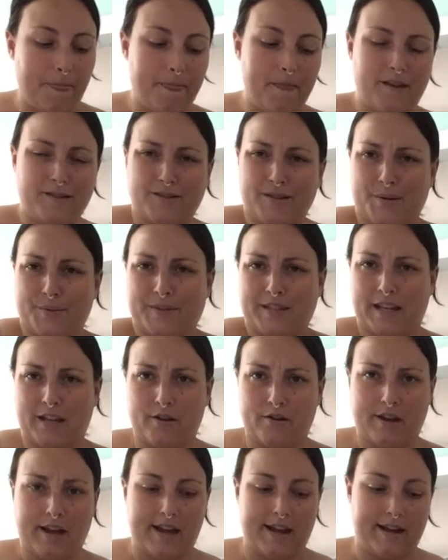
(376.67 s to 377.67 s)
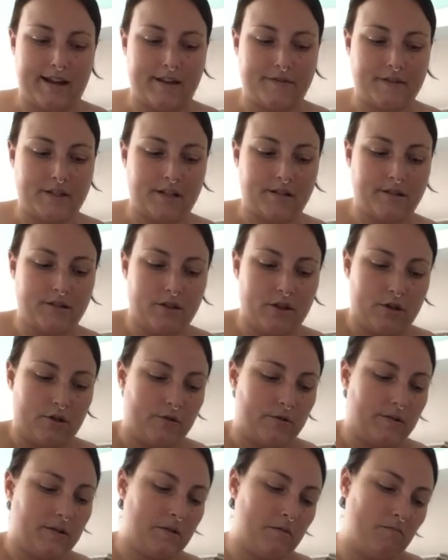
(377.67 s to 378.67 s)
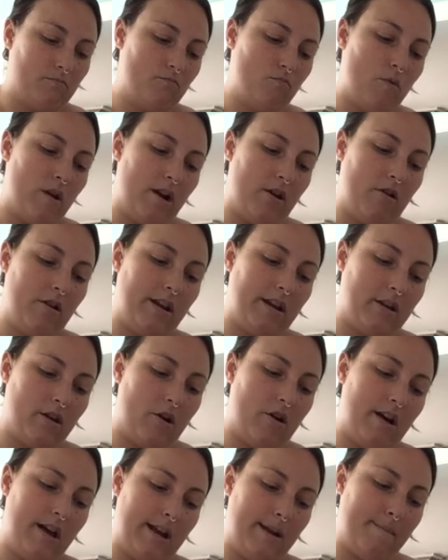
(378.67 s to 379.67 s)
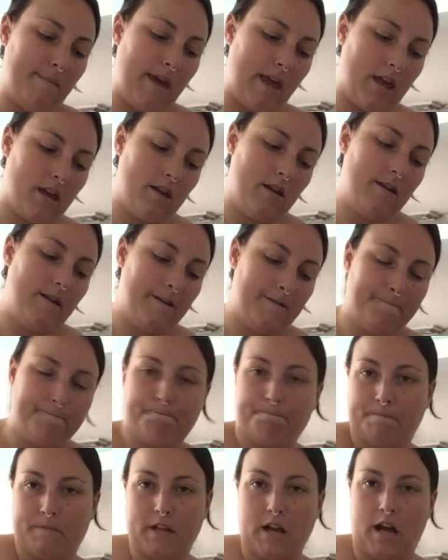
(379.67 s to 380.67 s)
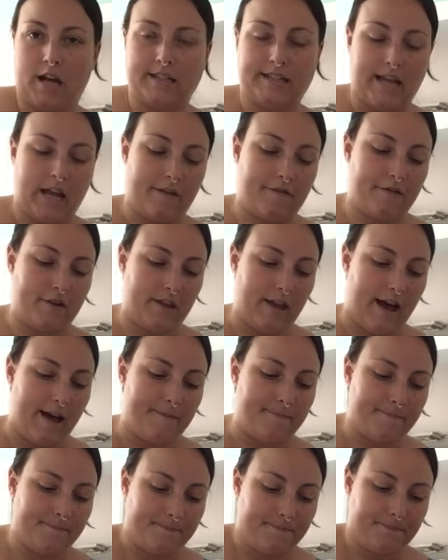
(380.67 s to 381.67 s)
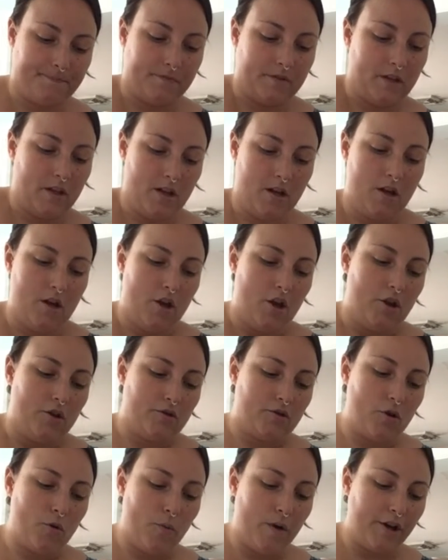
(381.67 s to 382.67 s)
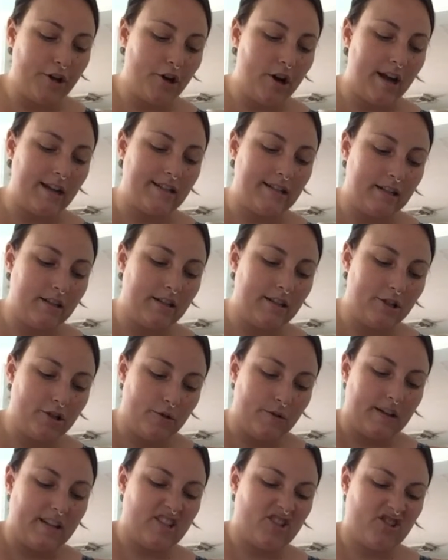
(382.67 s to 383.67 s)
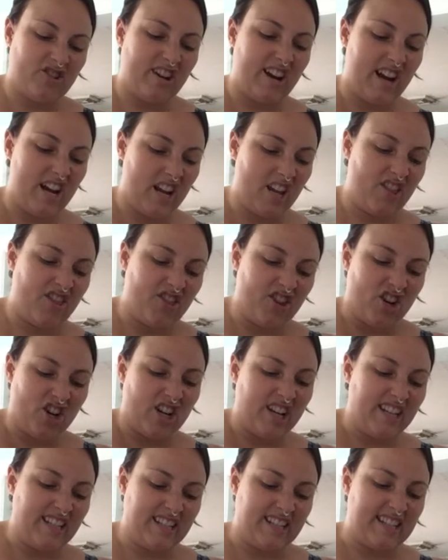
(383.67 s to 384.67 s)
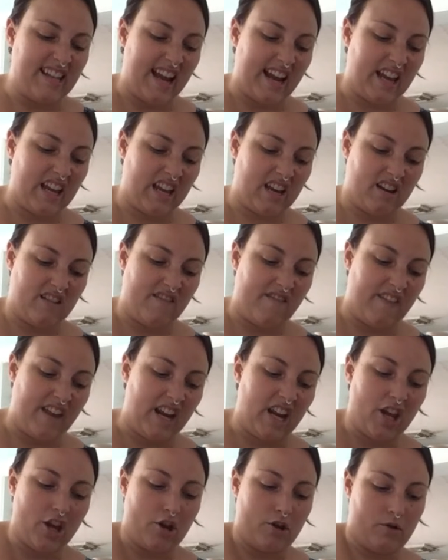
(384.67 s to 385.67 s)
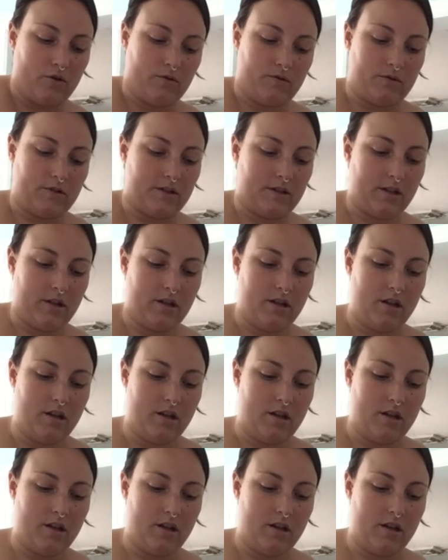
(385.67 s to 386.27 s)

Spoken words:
So I was like, okay, I have tons of those. Why don't I go ahead and make content for that? So what you're ideally doing is creating 30-second videos